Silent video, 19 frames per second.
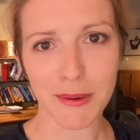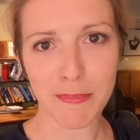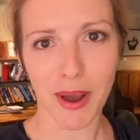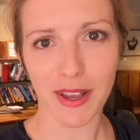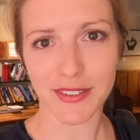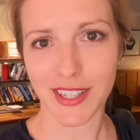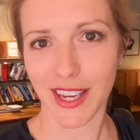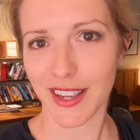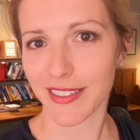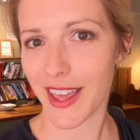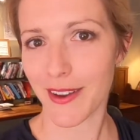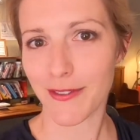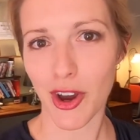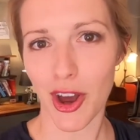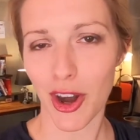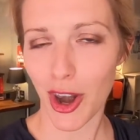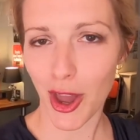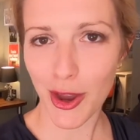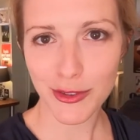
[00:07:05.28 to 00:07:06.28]
buzzing. They've
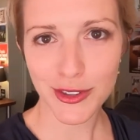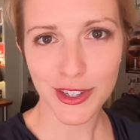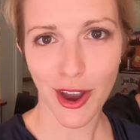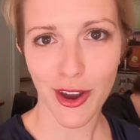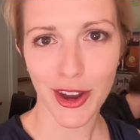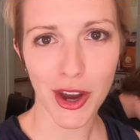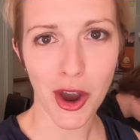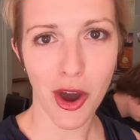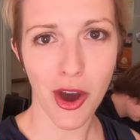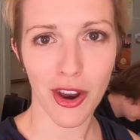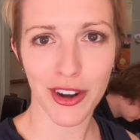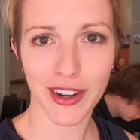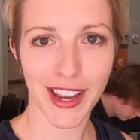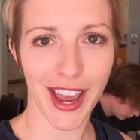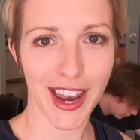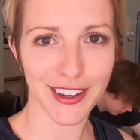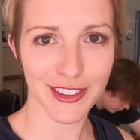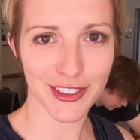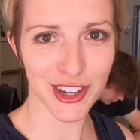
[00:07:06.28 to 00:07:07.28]
got loads going on.
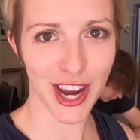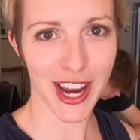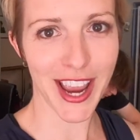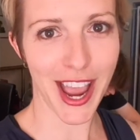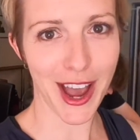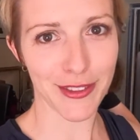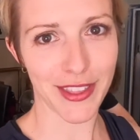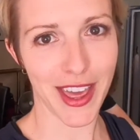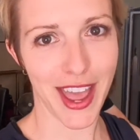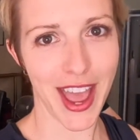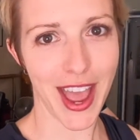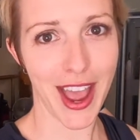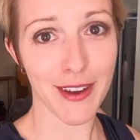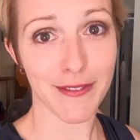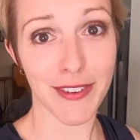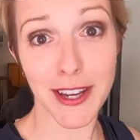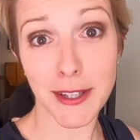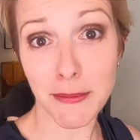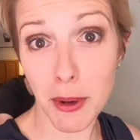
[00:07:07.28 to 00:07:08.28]
Kind of check out their
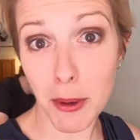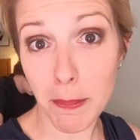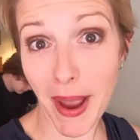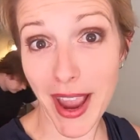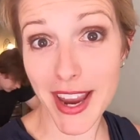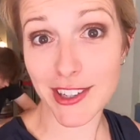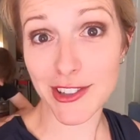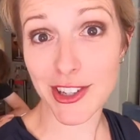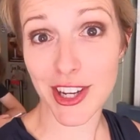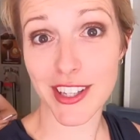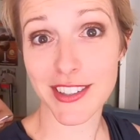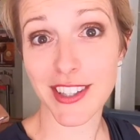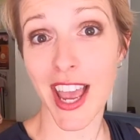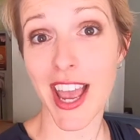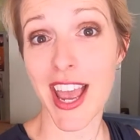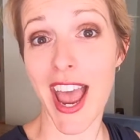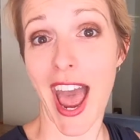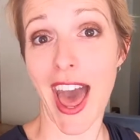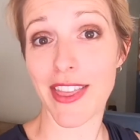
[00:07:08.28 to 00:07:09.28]
Facebook pages
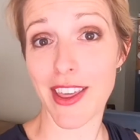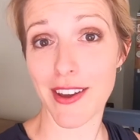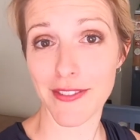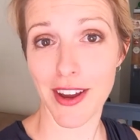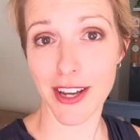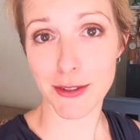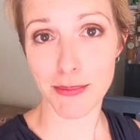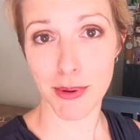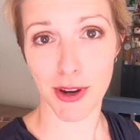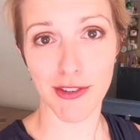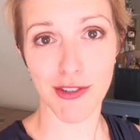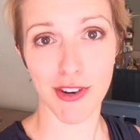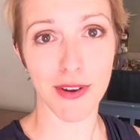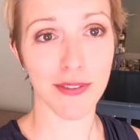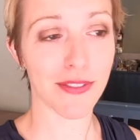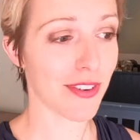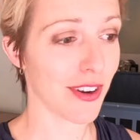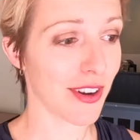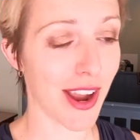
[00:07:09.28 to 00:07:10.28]
and their Facebook
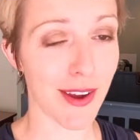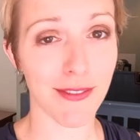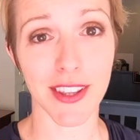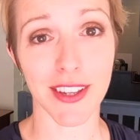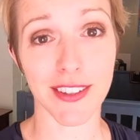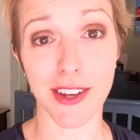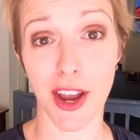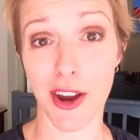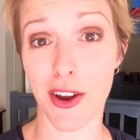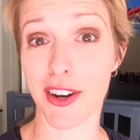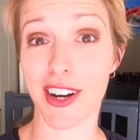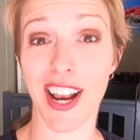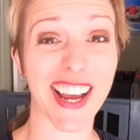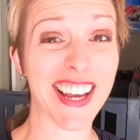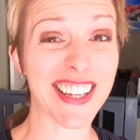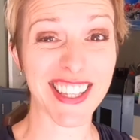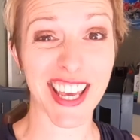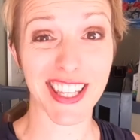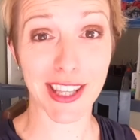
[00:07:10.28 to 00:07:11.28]
group for everything that's going on.
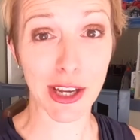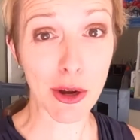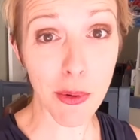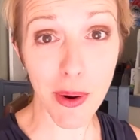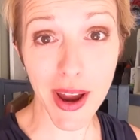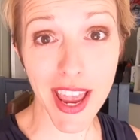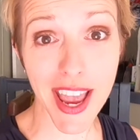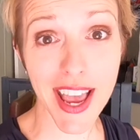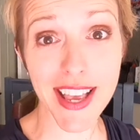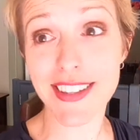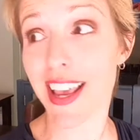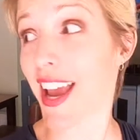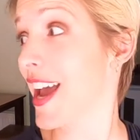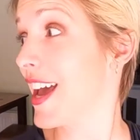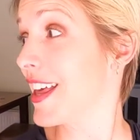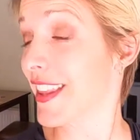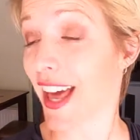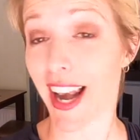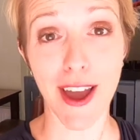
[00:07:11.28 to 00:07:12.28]
Like I said, the quiz,
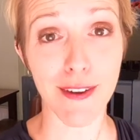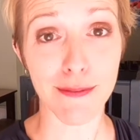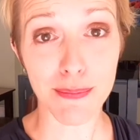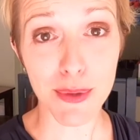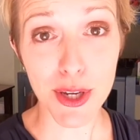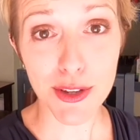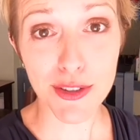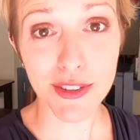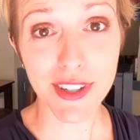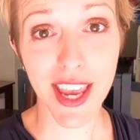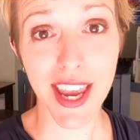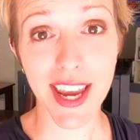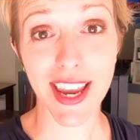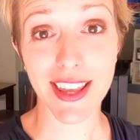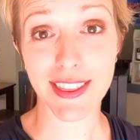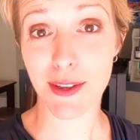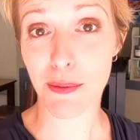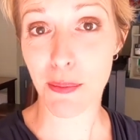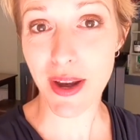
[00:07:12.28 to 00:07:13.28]
they'll have music
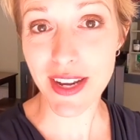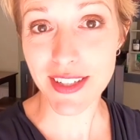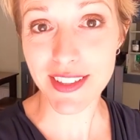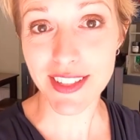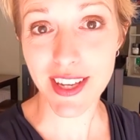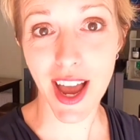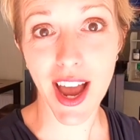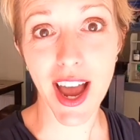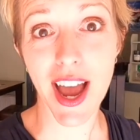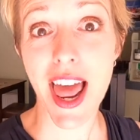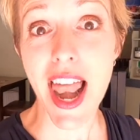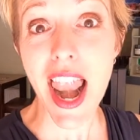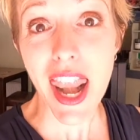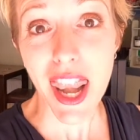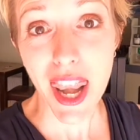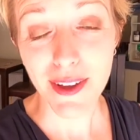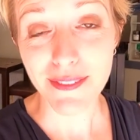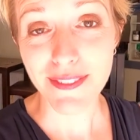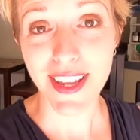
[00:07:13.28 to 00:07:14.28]
in the winter,
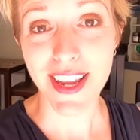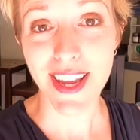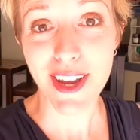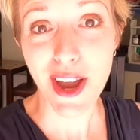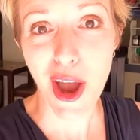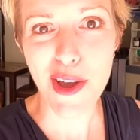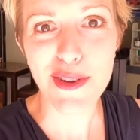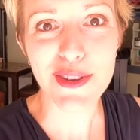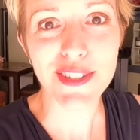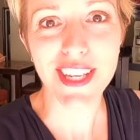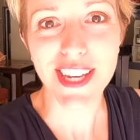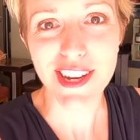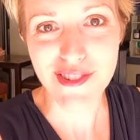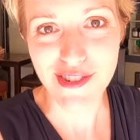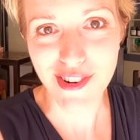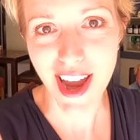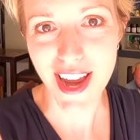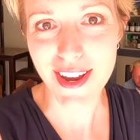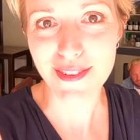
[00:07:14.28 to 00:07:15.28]
lovely and cozy, great